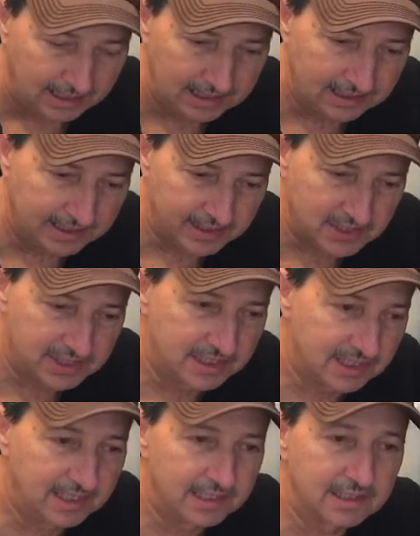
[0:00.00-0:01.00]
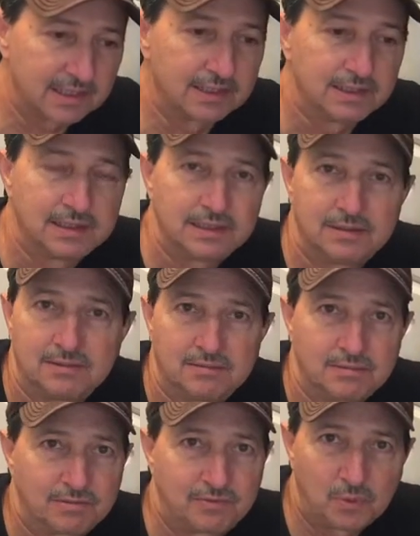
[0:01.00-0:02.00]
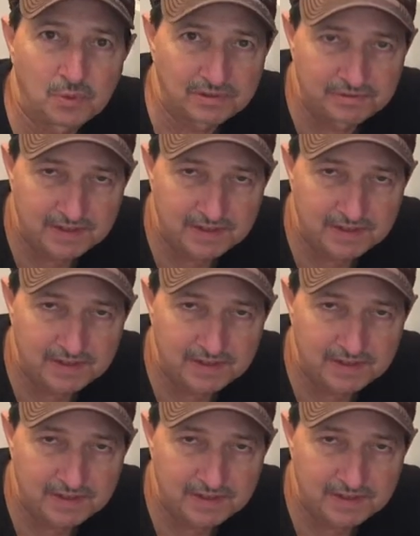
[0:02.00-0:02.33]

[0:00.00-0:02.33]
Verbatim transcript: I let it sit here four or